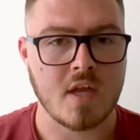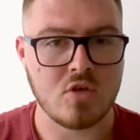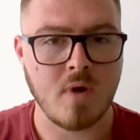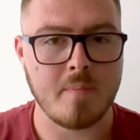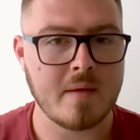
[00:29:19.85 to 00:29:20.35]
And
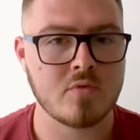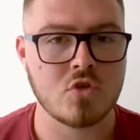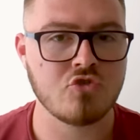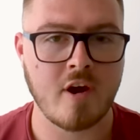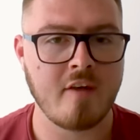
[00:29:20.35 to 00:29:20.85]
you might be able to
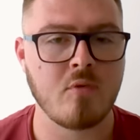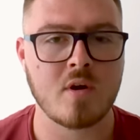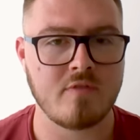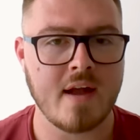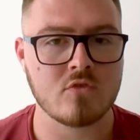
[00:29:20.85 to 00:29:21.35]
trick everyone
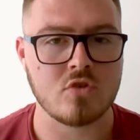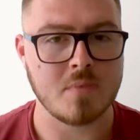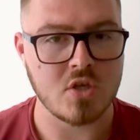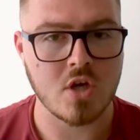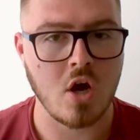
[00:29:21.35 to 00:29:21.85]
around you,
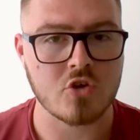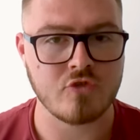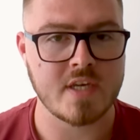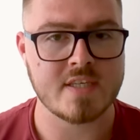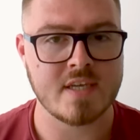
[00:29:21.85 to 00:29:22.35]
but you can't
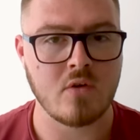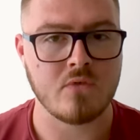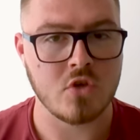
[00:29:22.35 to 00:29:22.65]
trick yourself.